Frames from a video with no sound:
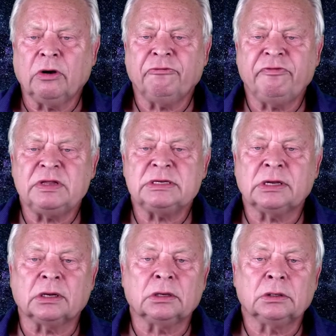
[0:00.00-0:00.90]
or
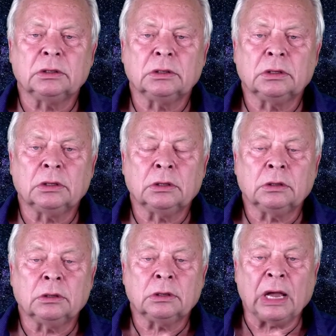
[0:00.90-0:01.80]
physical.
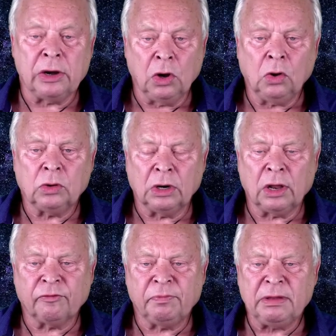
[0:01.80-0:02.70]
I know a
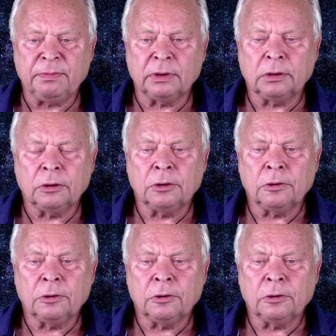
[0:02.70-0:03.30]
lot of people